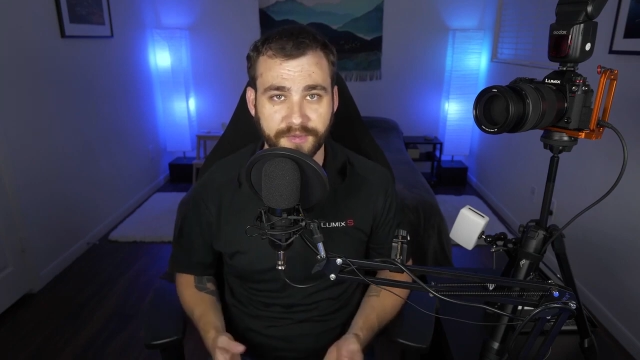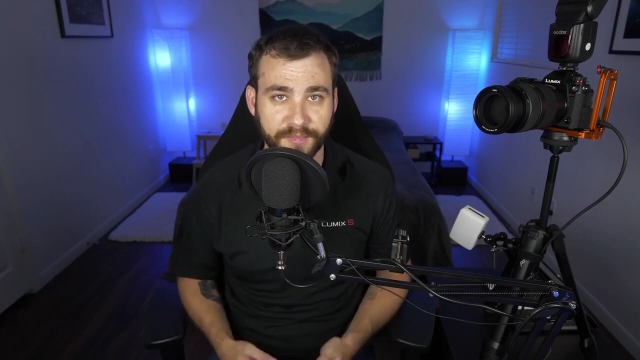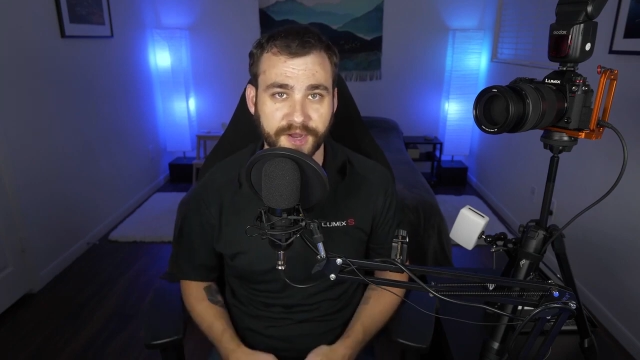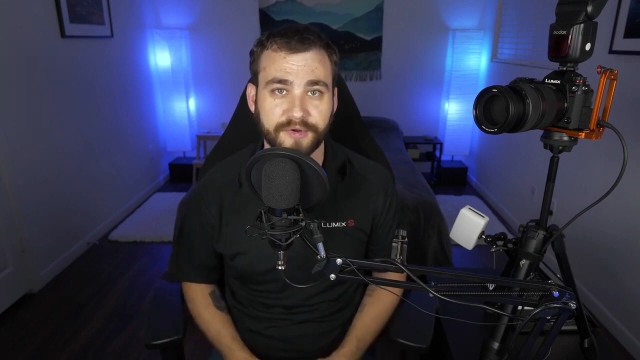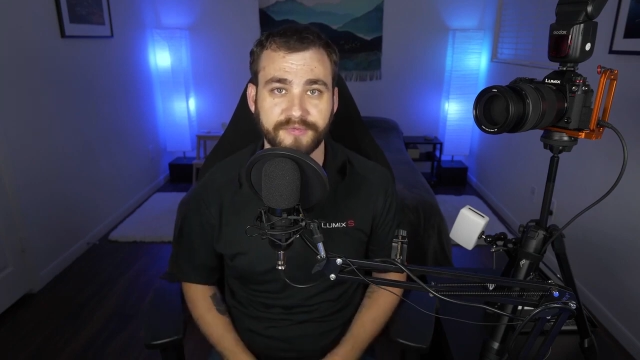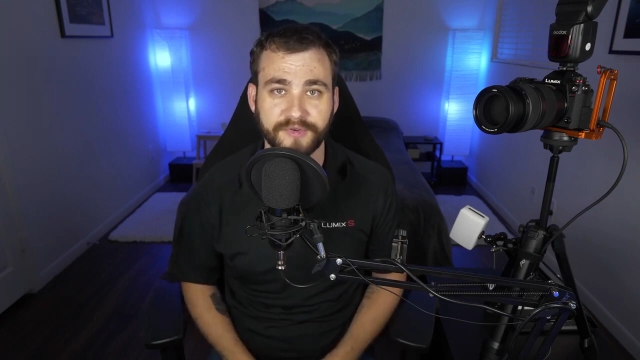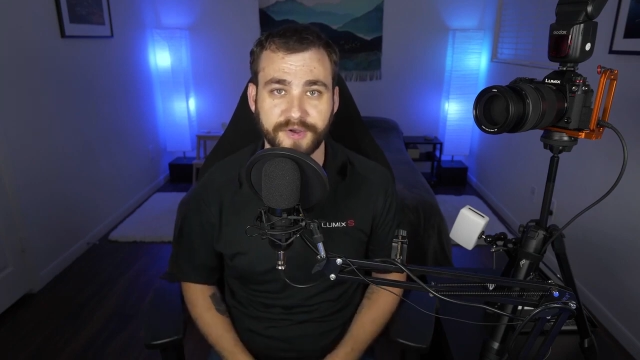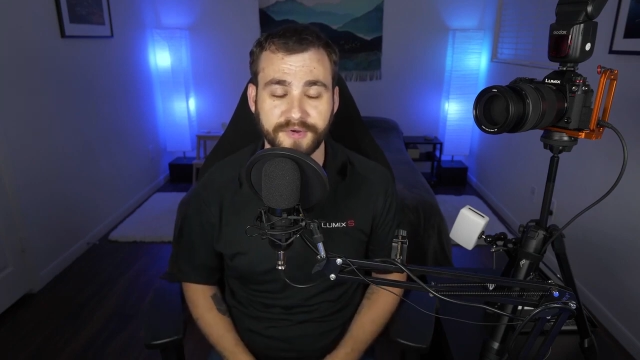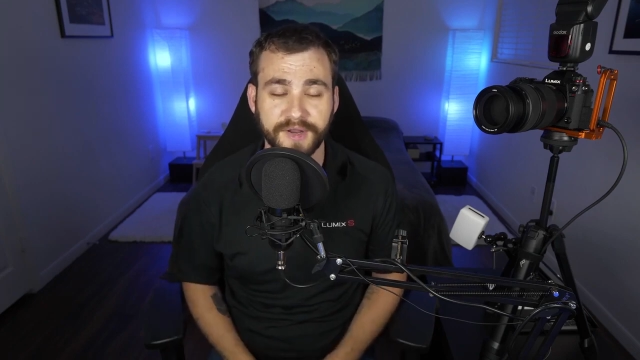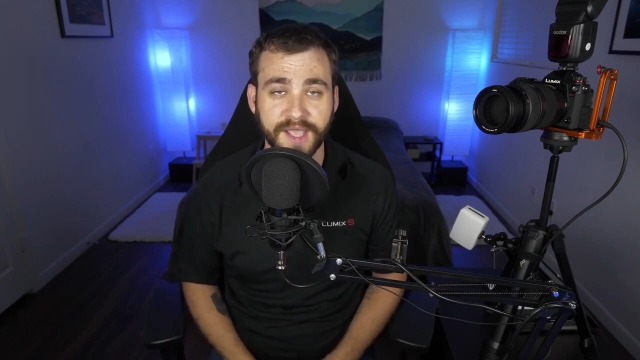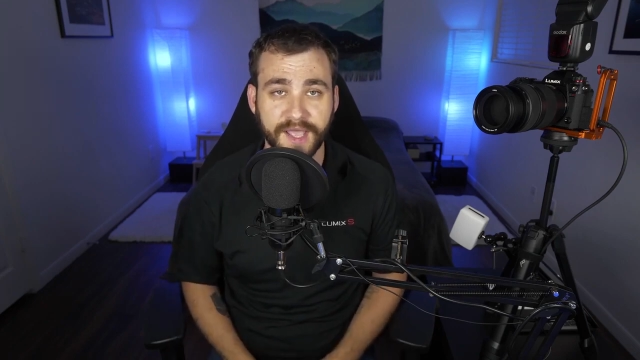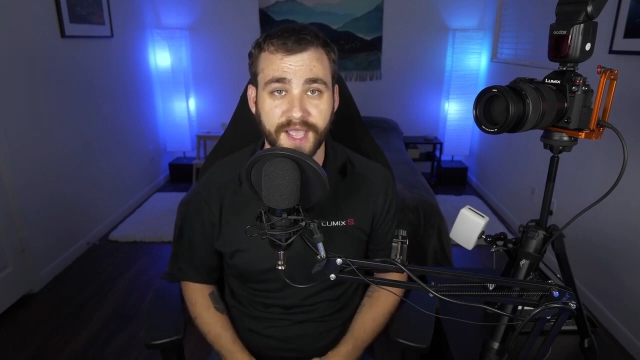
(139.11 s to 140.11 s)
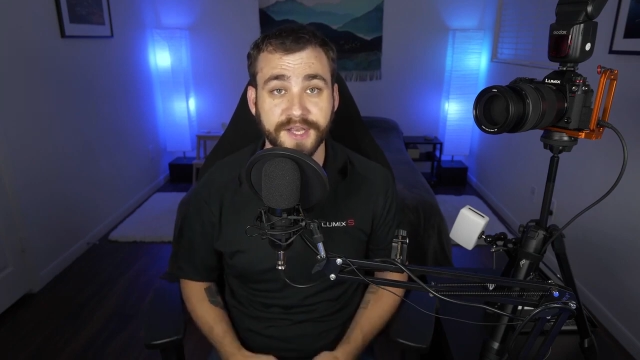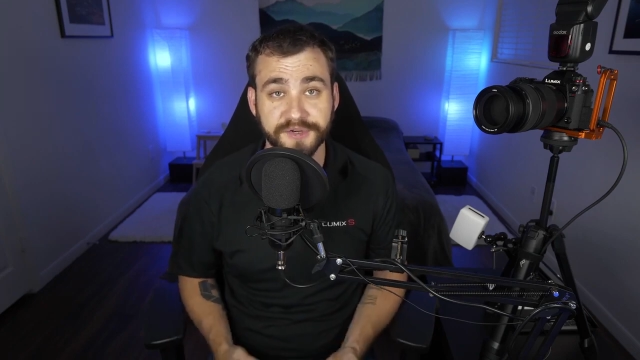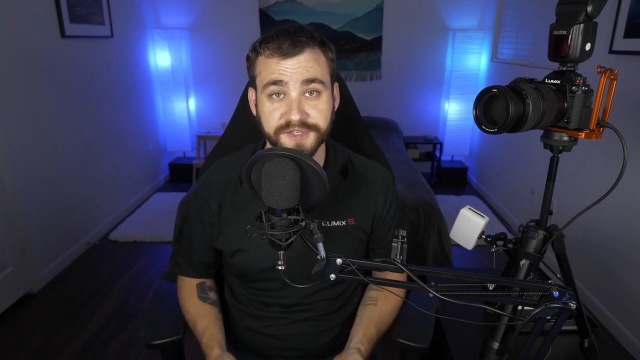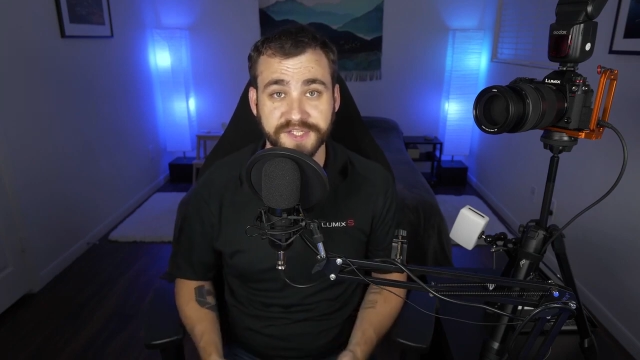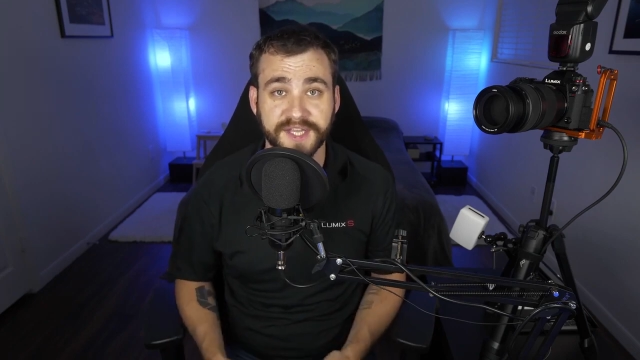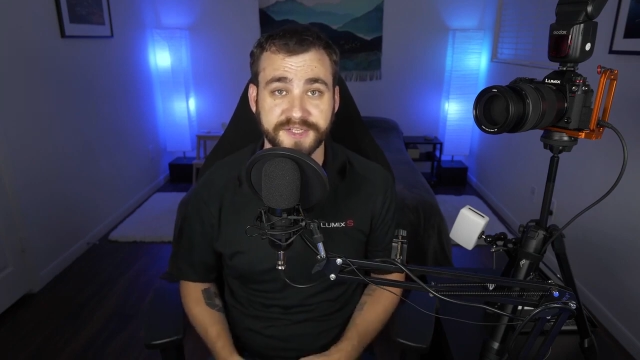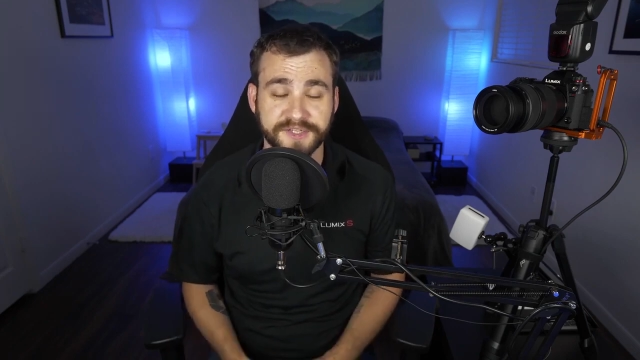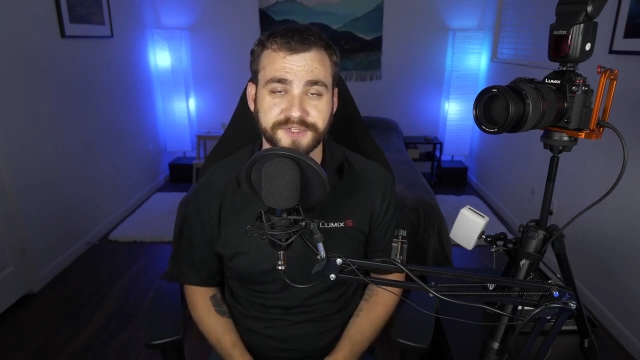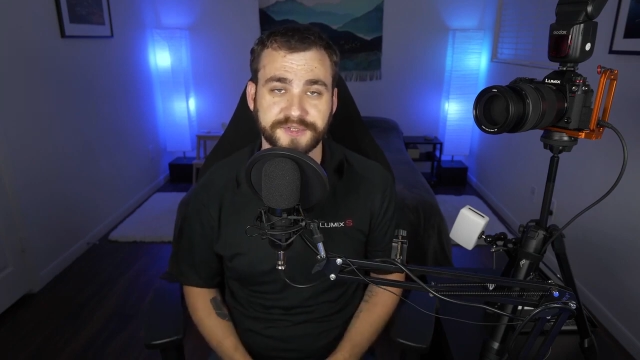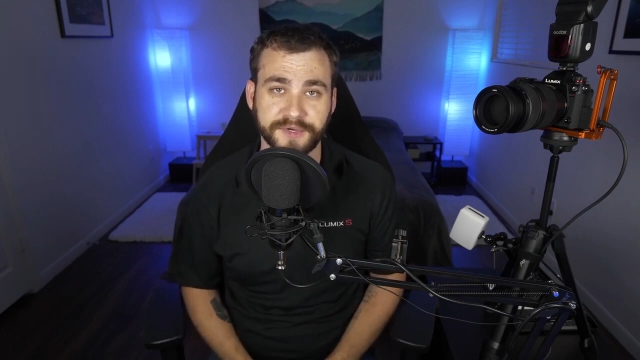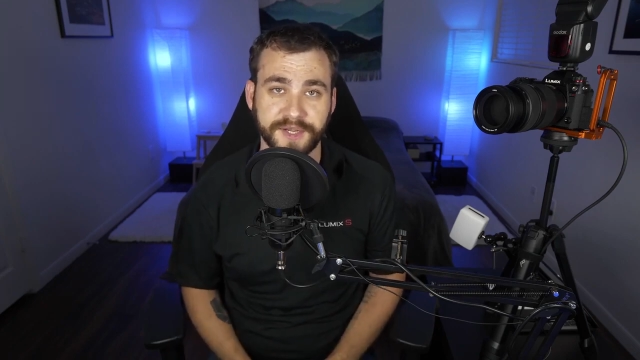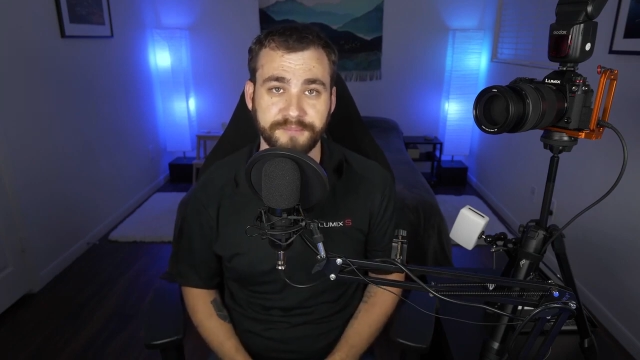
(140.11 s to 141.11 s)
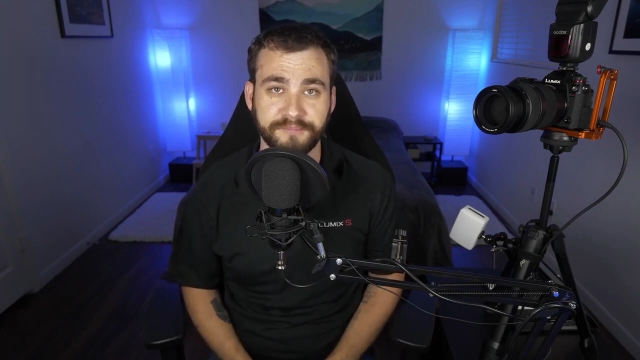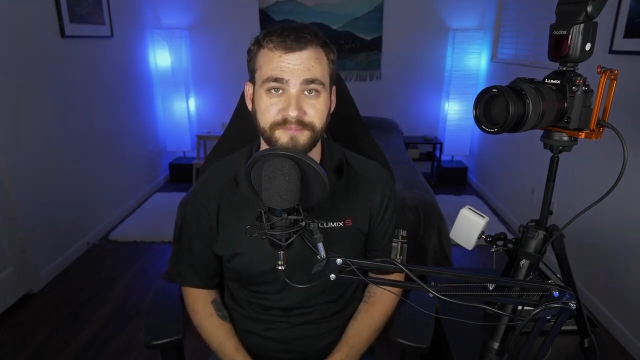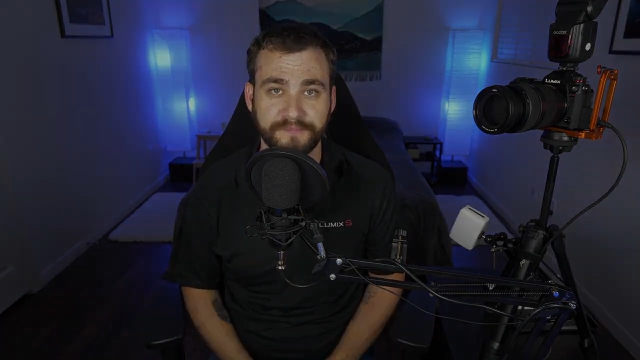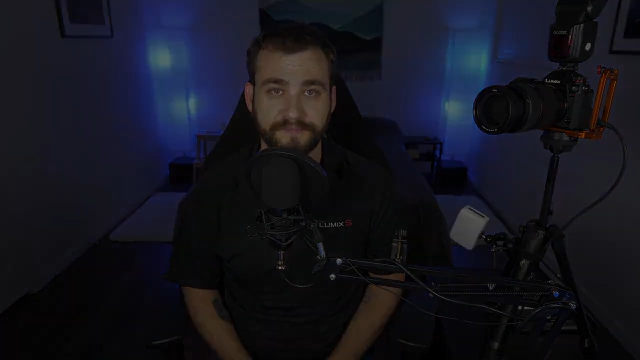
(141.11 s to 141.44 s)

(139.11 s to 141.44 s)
a microphone, and you're set to stream.